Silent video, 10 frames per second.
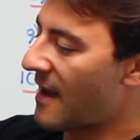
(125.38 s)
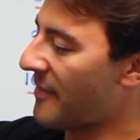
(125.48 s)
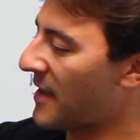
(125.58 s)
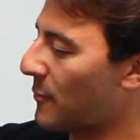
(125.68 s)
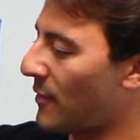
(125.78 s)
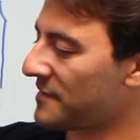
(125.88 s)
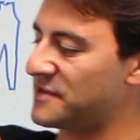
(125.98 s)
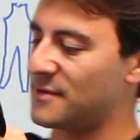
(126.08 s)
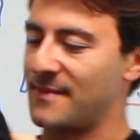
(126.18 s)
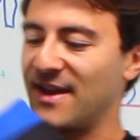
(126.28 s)
And then once
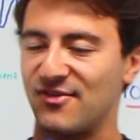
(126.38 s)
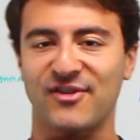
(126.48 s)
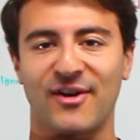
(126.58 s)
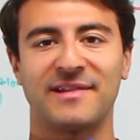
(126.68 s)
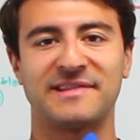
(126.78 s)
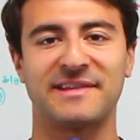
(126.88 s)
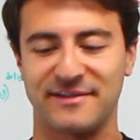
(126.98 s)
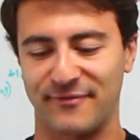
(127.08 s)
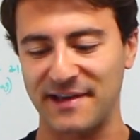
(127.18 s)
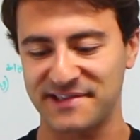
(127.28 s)
you make sure
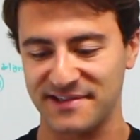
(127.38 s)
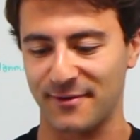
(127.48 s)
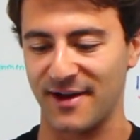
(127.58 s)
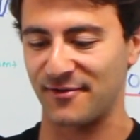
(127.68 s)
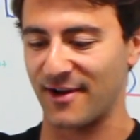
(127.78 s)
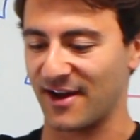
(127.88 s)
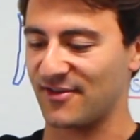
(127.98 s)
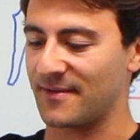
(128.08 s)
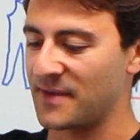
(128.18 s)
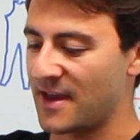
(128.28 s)
it's facing the right
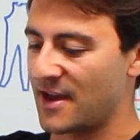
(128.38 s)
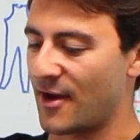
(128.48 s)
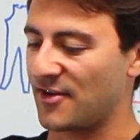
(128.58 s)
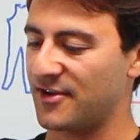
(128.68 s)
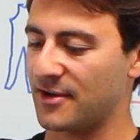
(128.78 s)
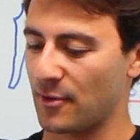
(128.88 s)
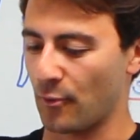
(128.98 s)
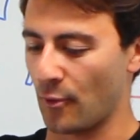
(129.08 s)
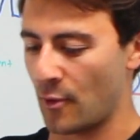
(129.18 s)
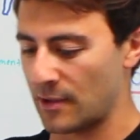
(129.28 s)
direction, you're actually gonna
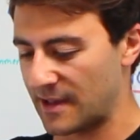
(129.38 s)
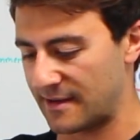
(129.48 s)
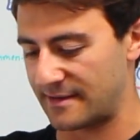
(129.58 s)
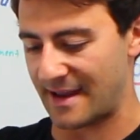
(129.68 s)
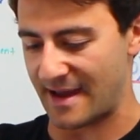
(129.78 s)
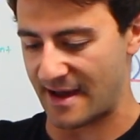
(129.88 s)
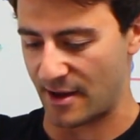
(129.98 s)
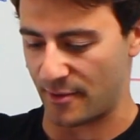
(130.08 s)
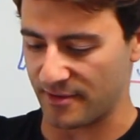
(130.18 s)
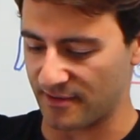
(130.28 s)
roll it
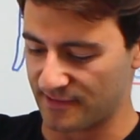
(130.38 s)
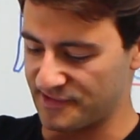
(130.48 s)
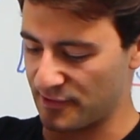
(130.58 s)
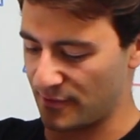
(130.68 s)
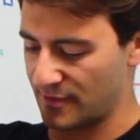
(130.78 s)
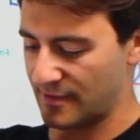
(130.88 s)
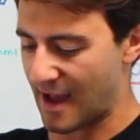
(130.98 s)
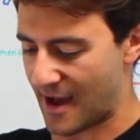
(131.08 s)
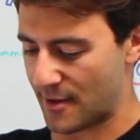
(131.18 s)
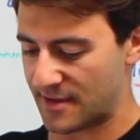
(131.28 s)
down so the
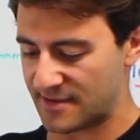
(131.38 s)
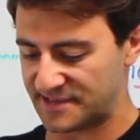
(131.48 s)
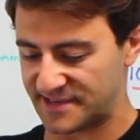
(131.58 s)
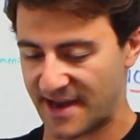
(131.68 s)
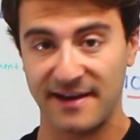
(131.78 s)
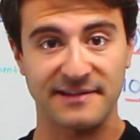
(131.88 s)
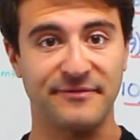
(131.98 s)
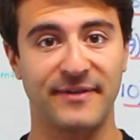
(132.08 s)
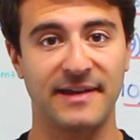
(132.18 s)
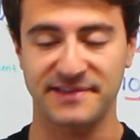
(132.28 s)
inside is
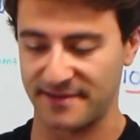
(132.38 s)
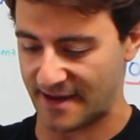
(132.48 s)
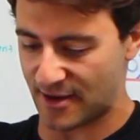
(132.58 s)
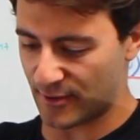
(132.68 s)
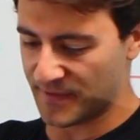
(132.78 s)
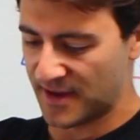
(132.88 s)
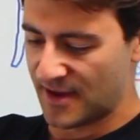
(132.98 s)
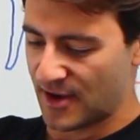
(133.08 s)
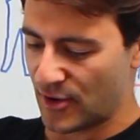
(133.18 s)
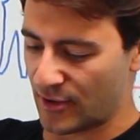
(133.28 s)
facing out.
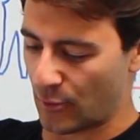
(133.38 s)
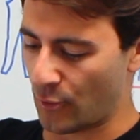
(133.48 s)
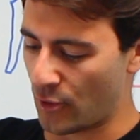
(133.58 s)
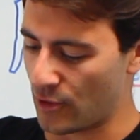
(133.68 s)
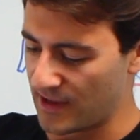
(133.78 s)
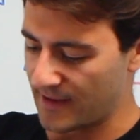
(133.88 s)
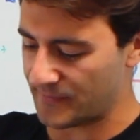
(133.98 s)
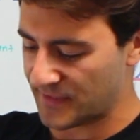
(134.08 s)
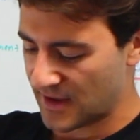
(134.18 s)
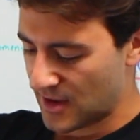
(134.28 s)
You're gonna roll
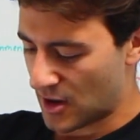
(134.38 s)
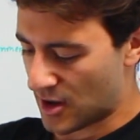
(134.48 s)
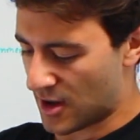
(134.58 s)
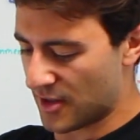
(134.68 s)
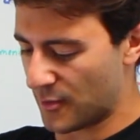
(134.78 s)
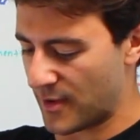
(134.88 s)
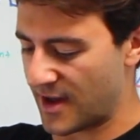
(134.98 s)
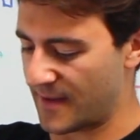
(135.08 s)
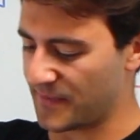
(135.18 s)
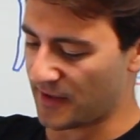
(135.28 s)
it all the
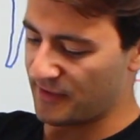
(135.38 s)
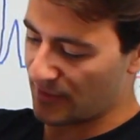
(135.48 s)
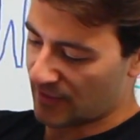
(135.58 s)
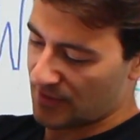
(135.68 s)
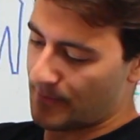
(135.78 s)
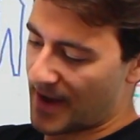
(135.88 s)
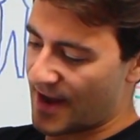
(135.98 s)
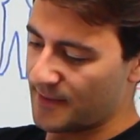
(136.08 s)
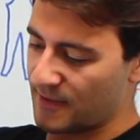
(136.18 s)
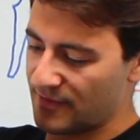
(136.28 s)
way until the
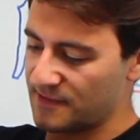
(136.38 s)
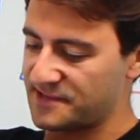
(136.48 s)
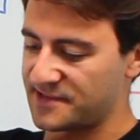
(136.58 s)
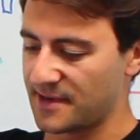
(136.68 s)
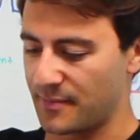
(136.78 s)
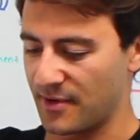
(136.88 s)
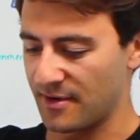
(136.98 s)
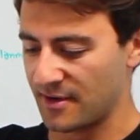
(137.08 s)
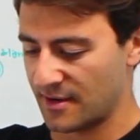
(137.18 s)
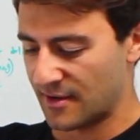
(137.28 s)
bottom of the
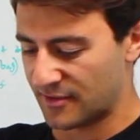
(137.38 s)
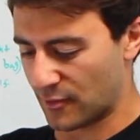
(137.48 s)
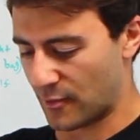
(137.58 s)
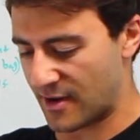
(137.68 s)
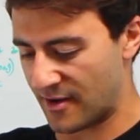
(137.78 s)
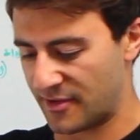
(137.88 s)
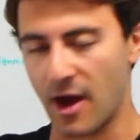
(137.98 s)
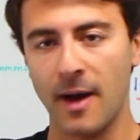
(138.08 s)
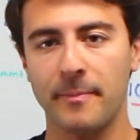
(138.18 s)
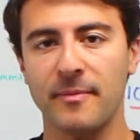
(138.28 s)
zipper to where the
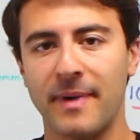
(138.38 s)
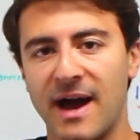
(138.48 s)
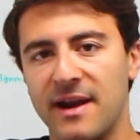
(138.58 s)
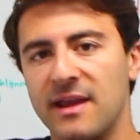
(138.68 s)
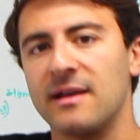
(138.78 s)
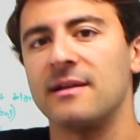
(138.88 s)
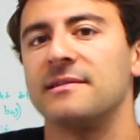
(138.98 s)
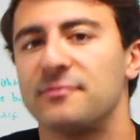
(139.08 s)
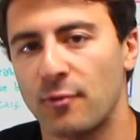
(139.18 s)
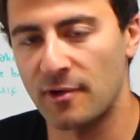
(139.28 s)
upper body
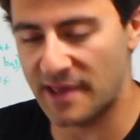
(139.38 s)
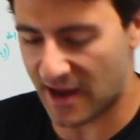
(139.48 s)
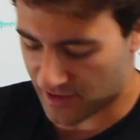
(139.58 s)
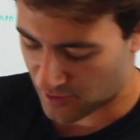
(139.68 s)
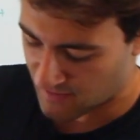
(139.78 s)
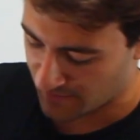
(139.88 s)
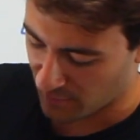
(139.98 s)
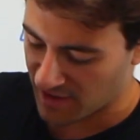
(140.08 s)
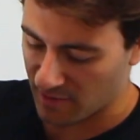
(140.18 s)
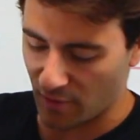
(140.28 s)
is rolled out. Now remember,
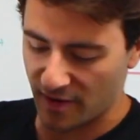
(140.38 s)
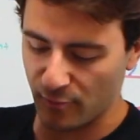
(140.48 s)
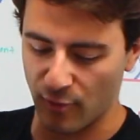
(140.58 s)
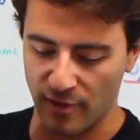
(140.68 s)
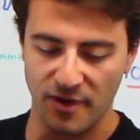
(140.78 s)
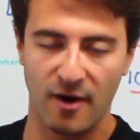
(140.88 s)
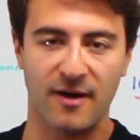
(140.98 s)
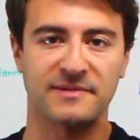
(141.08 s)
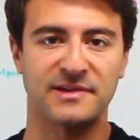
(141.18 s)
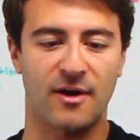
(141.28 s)
we didn't unroll the
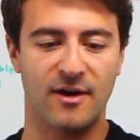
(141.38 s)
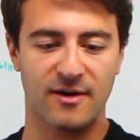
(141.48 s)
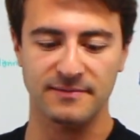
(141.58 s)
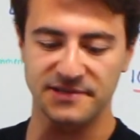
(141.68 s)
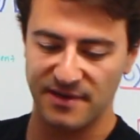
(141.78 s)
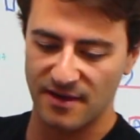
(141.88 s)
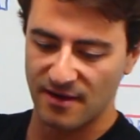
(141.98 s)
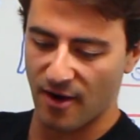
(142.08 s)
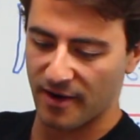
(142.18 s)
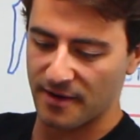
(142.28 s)
arms. The arms
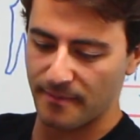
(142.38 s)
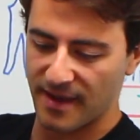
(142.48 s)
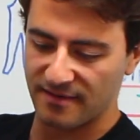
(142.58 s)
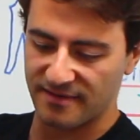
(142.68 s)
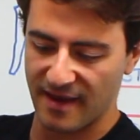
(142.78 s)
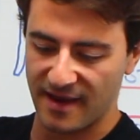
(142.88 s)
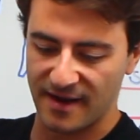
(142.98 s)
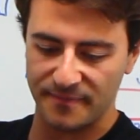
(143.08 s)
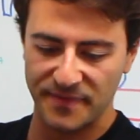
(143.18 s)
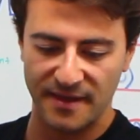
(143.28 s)
are gonna
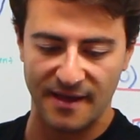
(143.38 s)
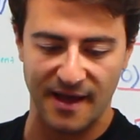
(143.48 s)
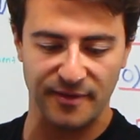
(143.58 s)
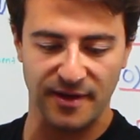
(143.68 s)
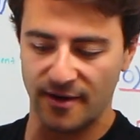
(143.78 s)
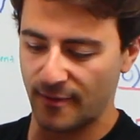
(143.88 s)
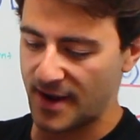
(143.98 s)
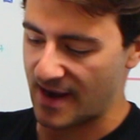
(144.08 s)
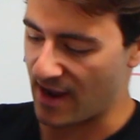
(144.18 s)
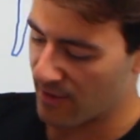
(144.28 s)
maintain how they are
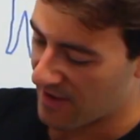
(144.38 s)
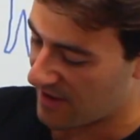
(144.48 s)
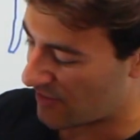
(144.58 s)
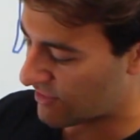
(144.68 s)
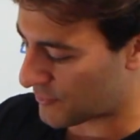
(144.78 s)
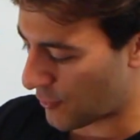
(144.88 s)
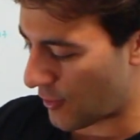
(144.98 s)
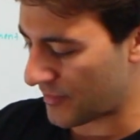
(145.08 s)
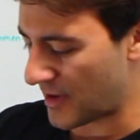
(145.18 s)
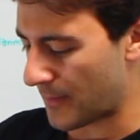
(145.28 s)
right now. You're just
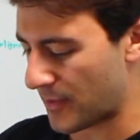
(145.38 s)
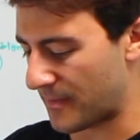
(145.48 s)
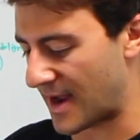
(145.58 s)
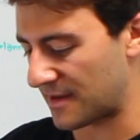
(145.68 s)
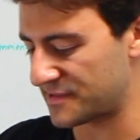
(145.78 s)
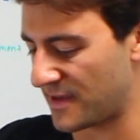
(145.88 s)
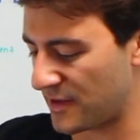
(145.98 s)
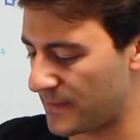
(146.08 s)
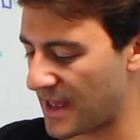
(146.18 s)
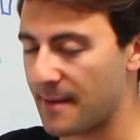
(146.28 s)
rolling the upper body so that
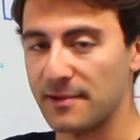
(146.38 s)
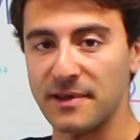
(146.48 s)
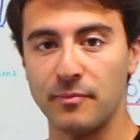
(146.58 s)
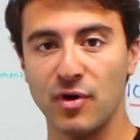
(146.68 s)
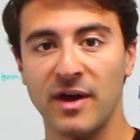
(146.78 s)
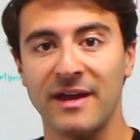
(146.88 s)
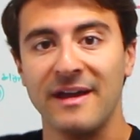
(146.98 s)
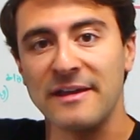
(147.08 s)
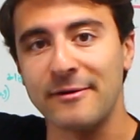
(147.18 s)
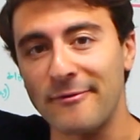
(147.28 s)
you'll be able to put
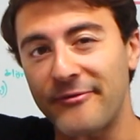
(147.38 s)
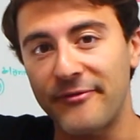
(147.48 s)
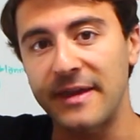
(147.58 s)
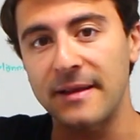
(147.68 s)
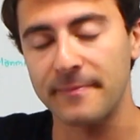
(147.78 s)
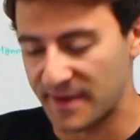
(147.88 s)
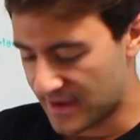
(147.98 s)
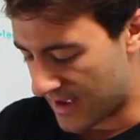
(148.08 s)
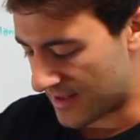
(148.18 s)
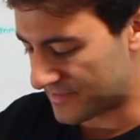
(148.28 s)
your feet
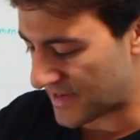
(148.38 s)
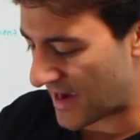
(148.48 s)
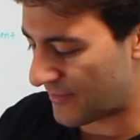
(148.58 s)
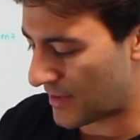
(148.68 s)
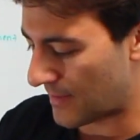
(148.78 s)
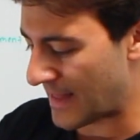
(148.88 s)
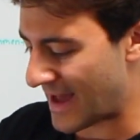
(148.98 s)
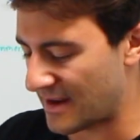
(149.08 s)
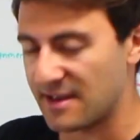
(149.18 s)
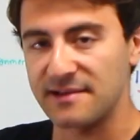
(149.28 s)
inside of it a
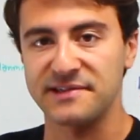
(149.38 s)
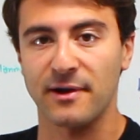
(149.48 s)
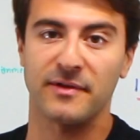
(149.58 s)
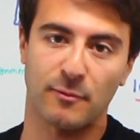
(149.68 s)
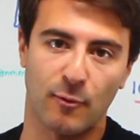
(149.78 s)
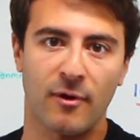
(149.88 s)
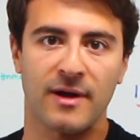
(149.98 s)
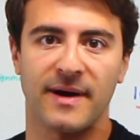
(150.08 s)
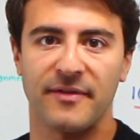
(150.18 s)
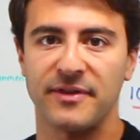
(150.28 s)
lot easier, and then we'll worry
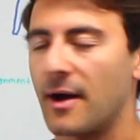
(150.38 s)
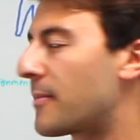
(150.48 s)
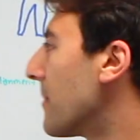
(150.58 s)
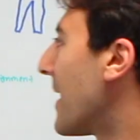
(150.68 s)
about the upper